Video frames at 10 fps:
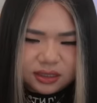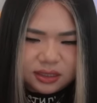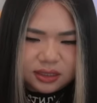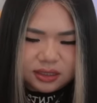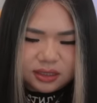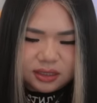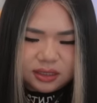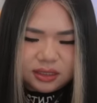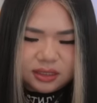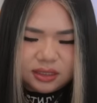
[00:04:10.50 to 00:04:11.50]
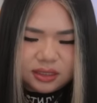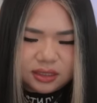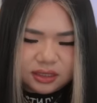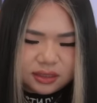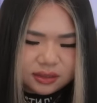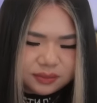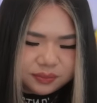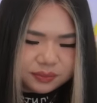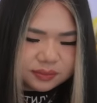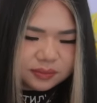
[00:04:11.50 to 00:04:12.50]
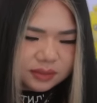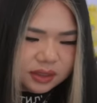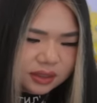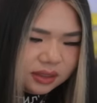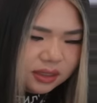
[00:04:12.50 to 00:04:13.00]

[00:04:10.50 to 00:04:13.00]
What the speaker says: The person shown says nothing.